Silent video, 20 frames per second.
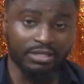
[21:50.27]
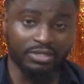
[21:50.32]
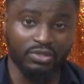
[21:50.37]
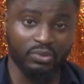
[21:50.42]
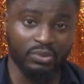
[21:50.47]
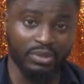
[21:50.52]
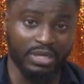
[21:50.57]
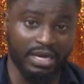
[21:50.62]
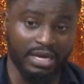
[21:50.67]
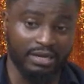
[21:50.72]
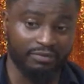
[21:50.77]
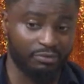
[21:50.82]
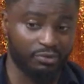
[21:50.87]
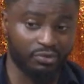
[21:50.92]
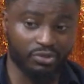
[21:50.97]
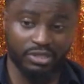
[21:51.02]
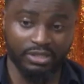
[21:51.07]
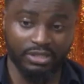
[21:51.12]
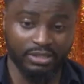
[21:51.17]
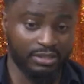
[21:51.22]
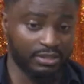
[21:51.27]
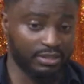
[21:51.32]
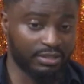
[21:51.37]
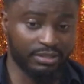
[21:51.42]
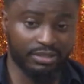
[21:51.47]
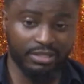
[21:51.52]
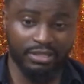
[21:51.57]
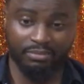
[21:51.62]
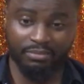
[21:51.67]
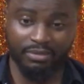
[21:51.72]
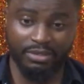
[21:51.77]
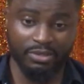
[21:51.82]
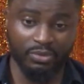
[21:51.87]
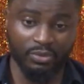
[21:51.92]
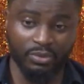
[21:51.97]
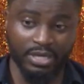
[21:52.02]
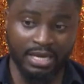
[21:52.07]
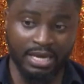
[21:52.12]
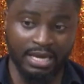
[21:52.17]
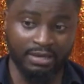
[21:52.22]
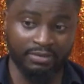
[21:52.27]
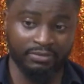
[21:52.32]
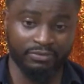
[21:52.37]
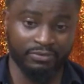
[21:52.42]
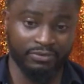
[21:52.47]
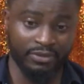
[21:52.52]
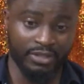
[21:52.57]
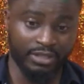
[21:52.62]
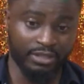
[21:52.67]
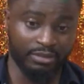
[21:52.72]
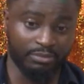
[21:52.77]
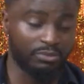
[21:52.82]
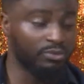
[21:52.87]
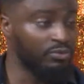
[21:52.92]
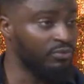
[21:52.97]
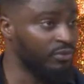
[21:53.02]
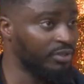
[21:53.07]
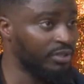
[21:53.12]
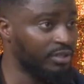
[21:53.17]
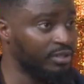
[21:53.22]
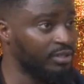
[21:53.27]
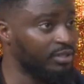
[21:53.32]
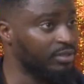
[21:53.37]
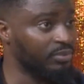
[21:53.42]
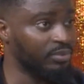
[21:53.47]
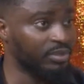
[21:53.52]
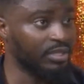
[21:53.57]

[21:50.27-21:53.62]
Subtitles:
So we have music and entertainment, we have in movies,